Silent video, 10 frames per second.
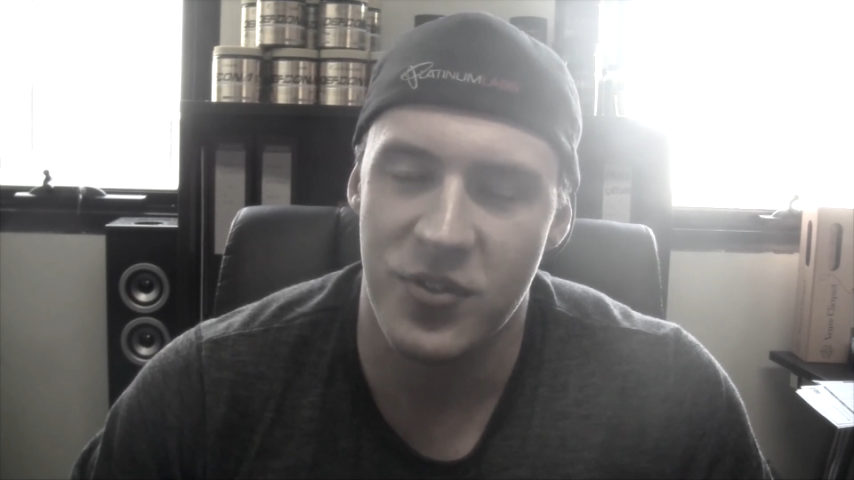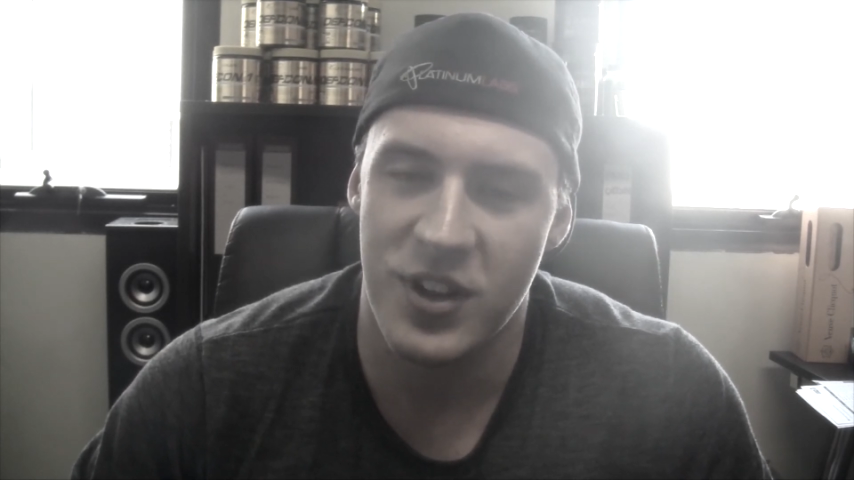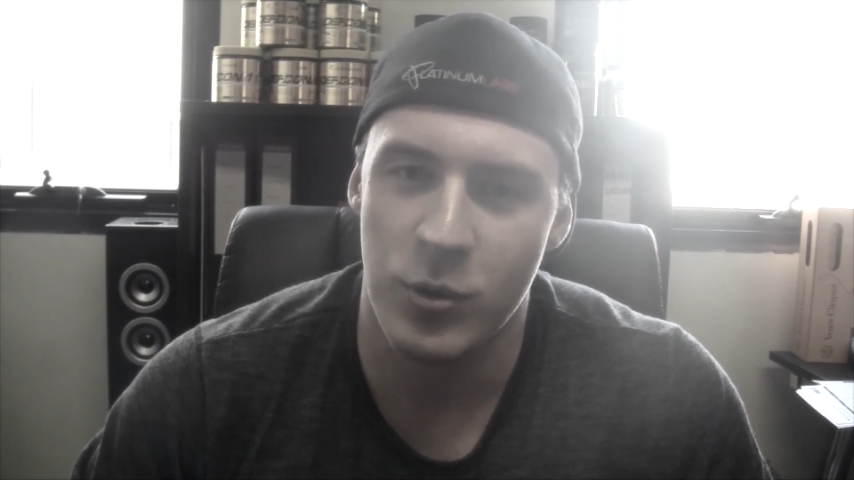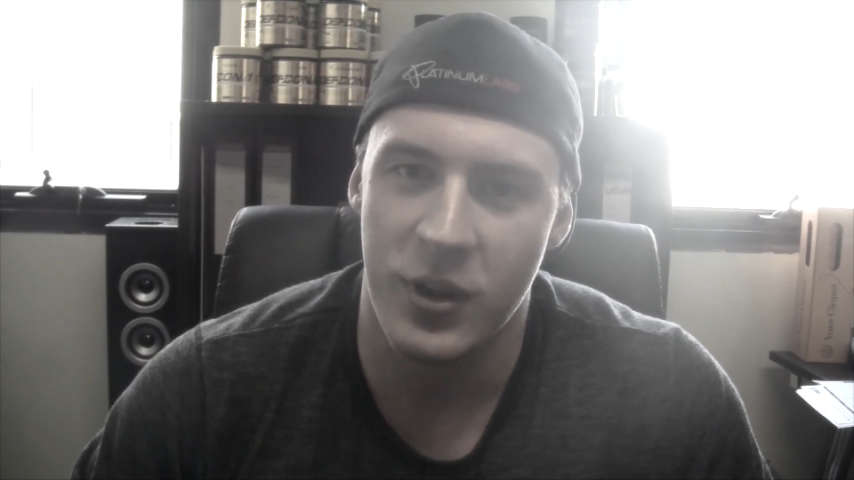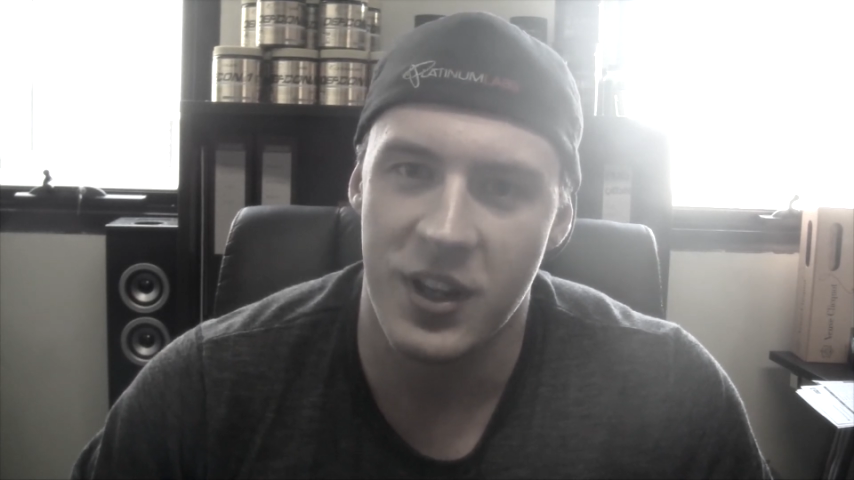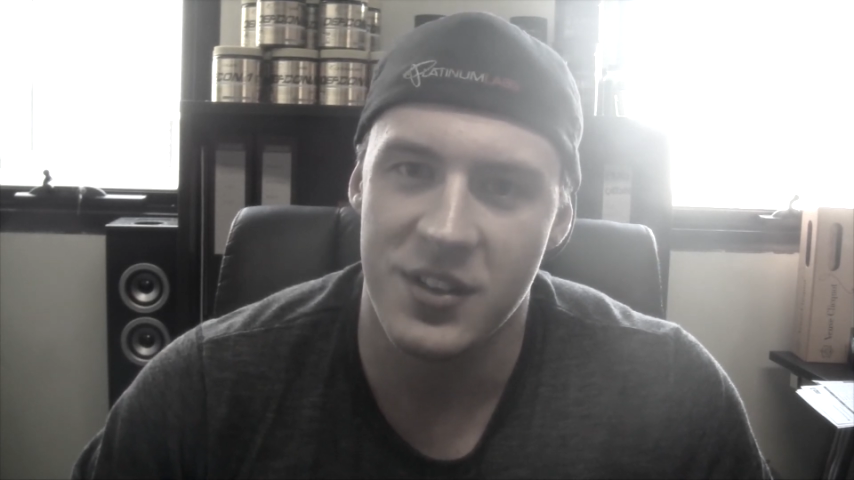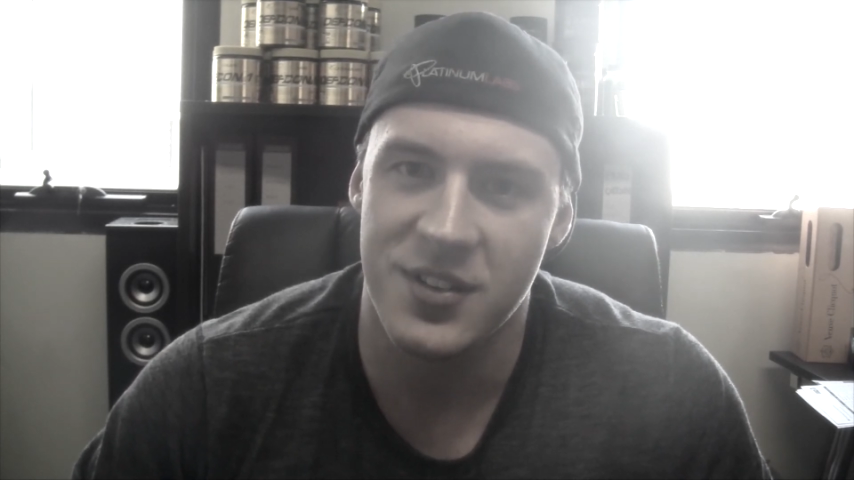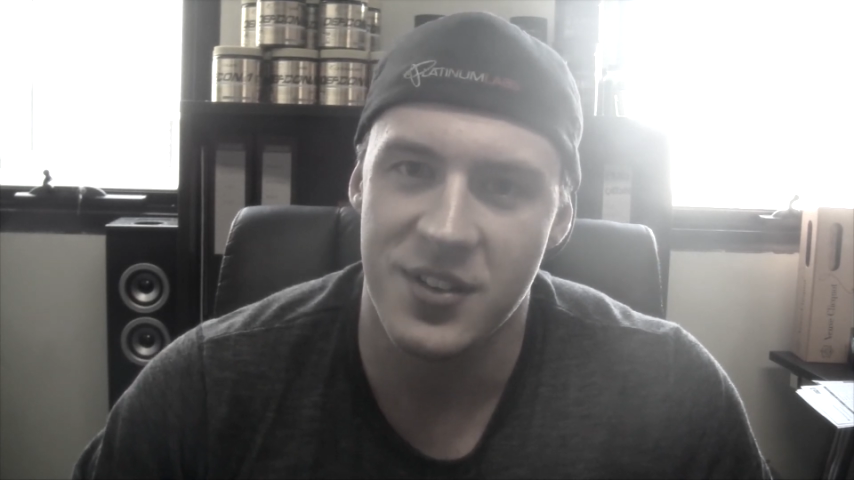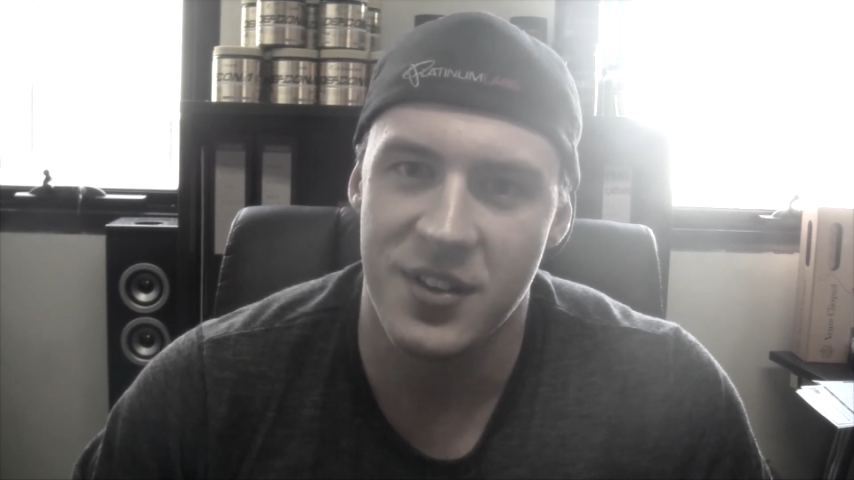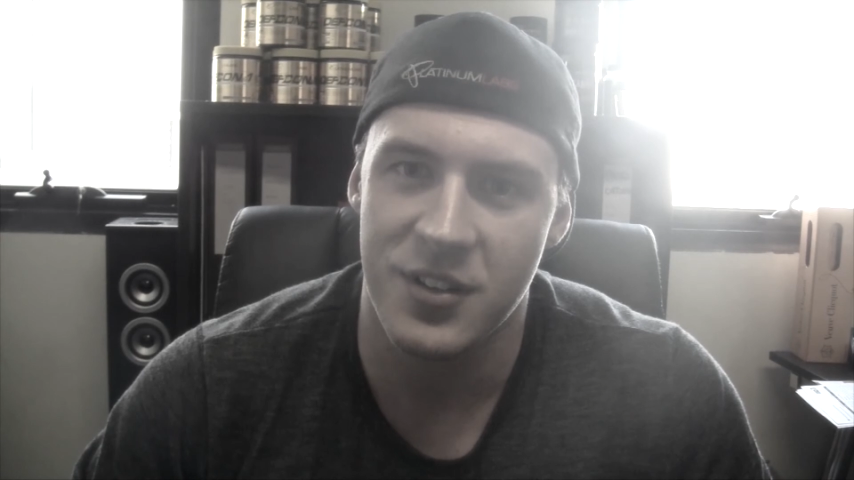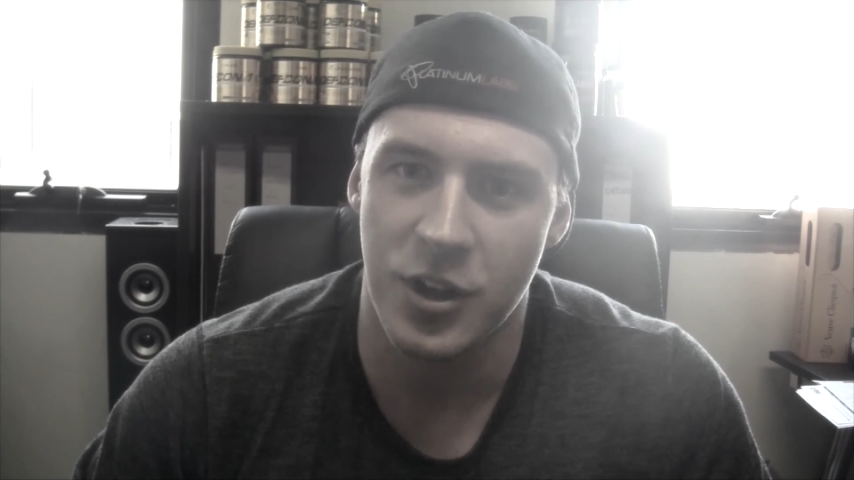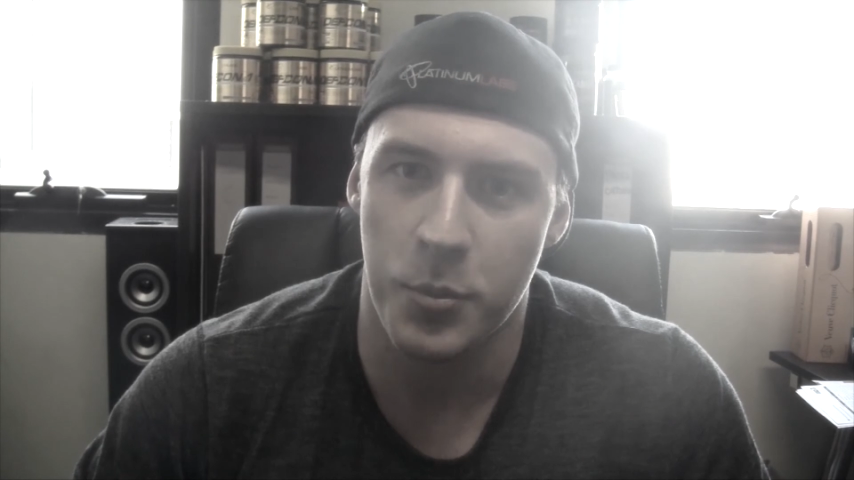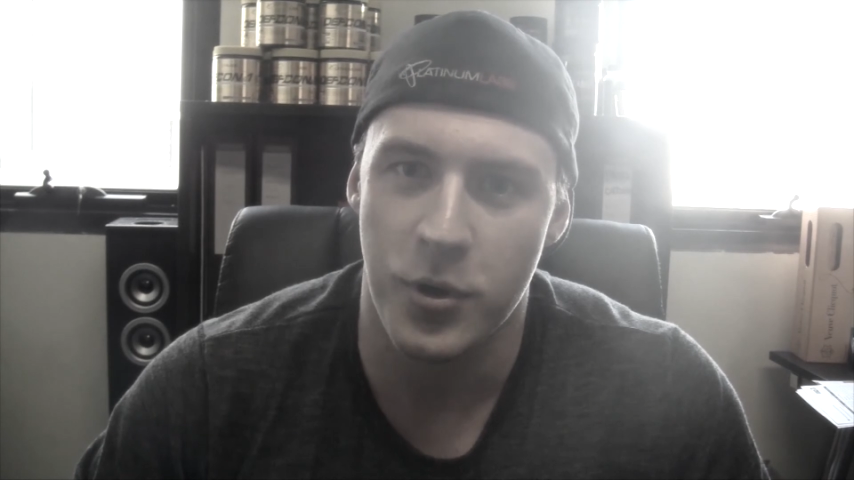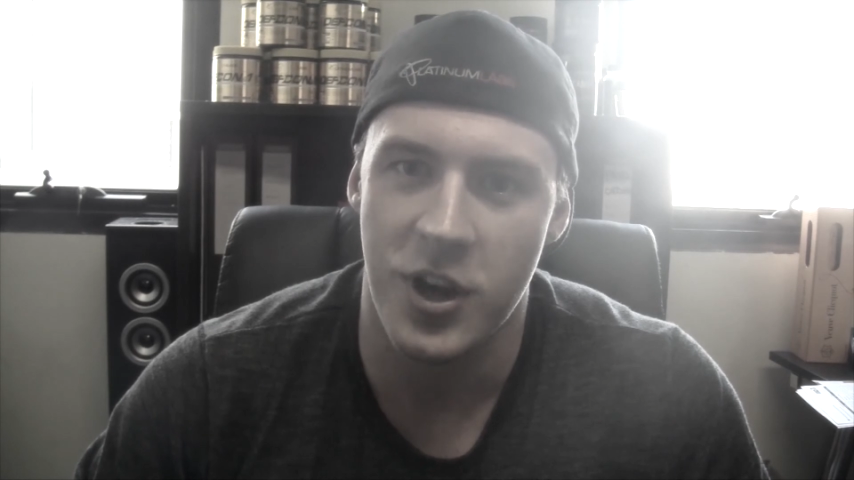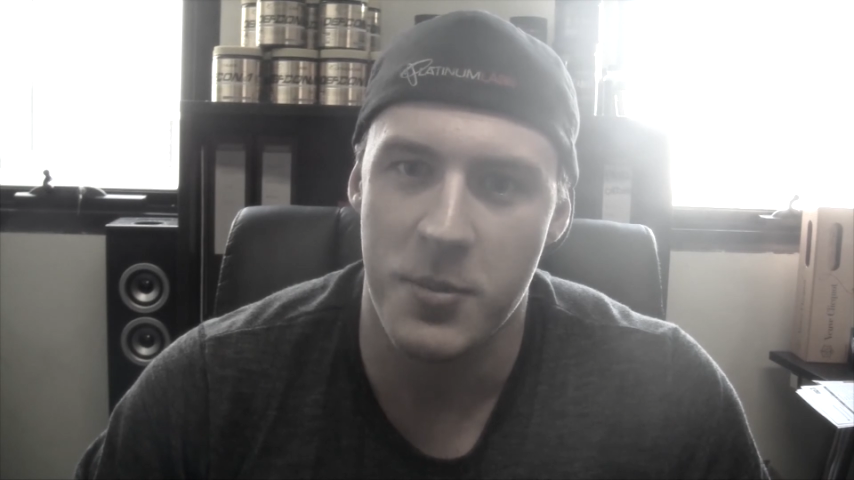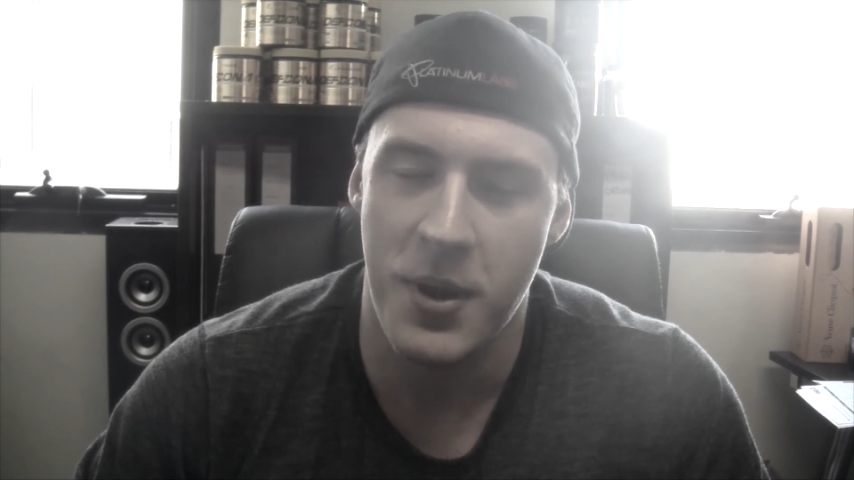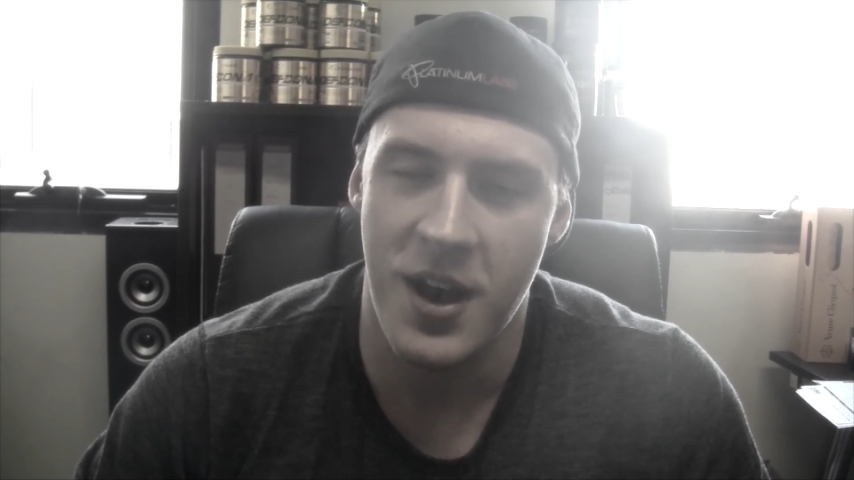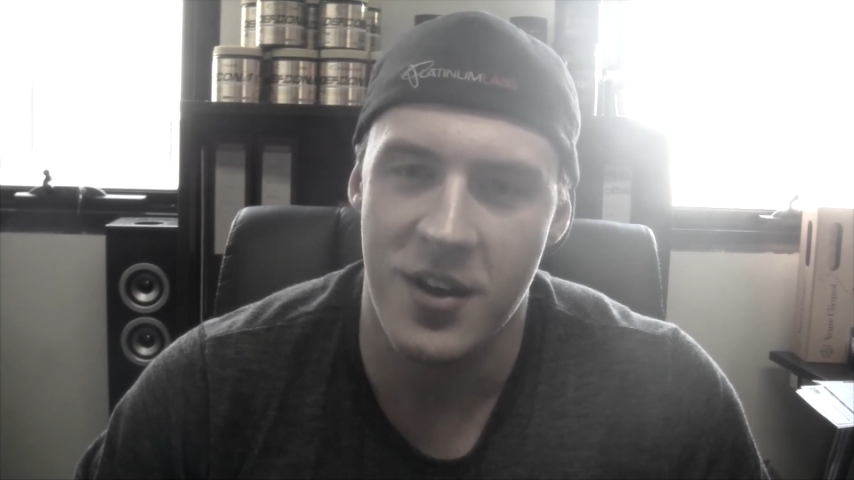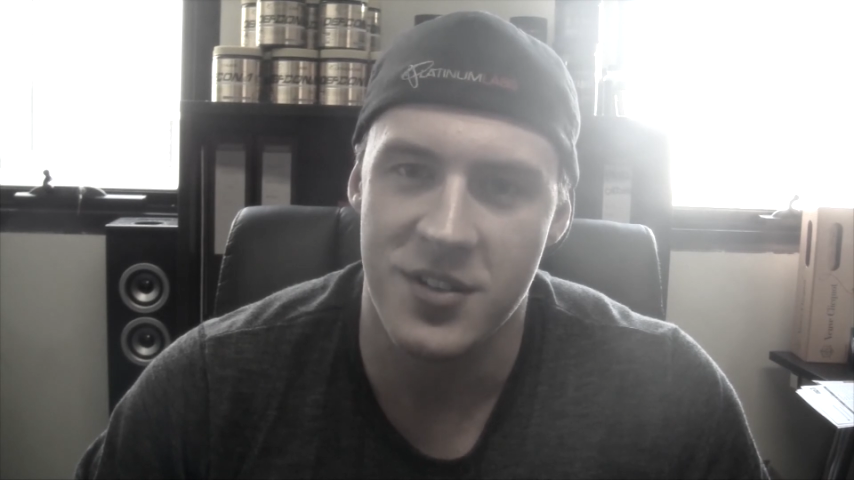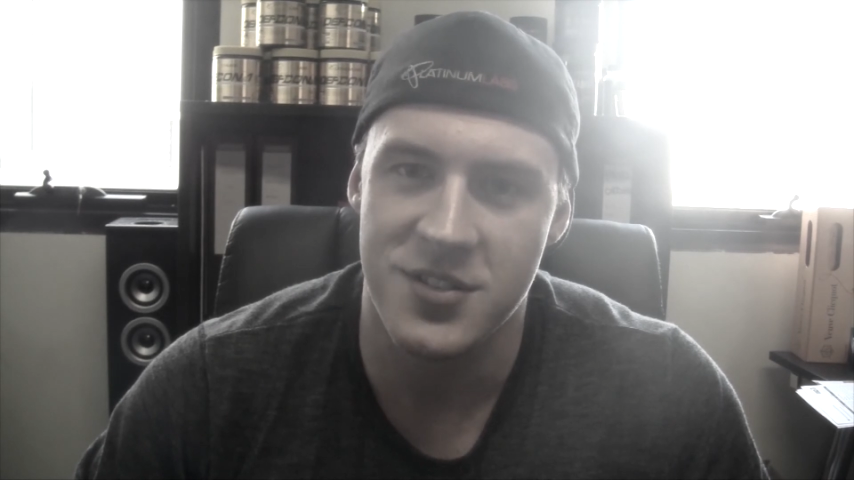They're looking into, you know, protein
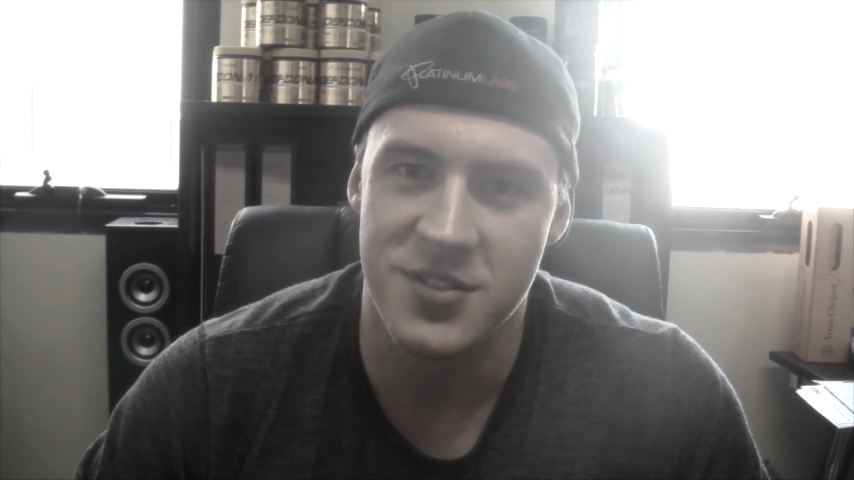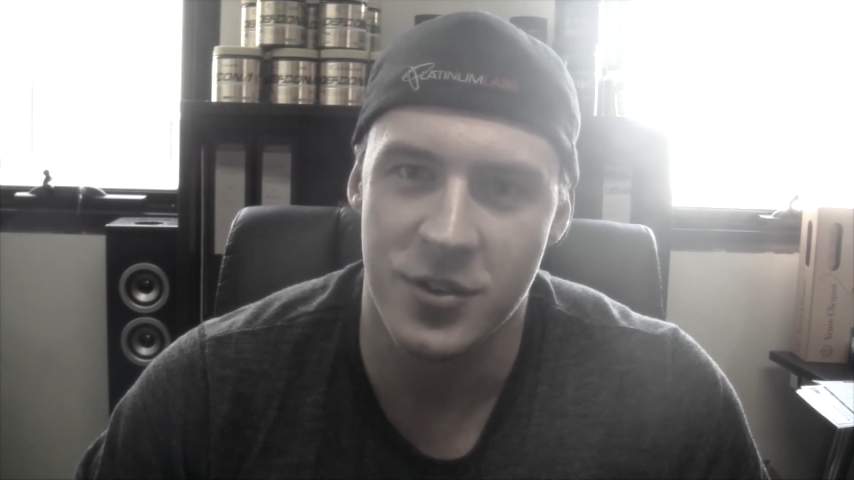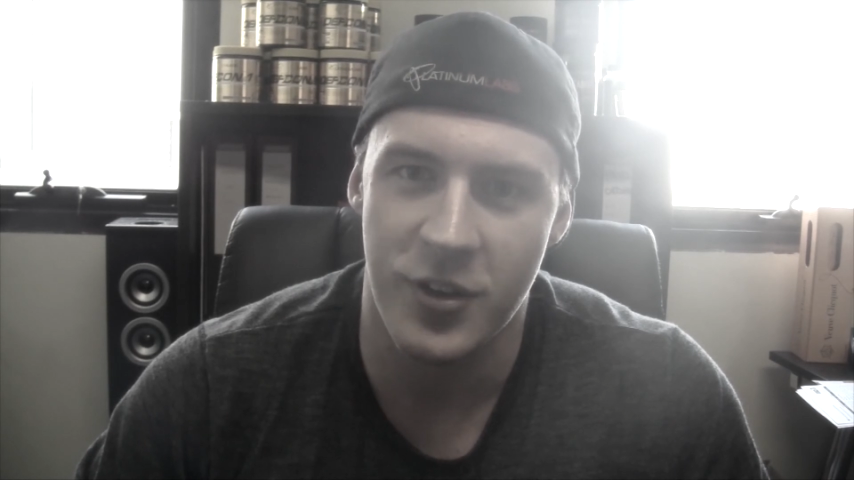powders and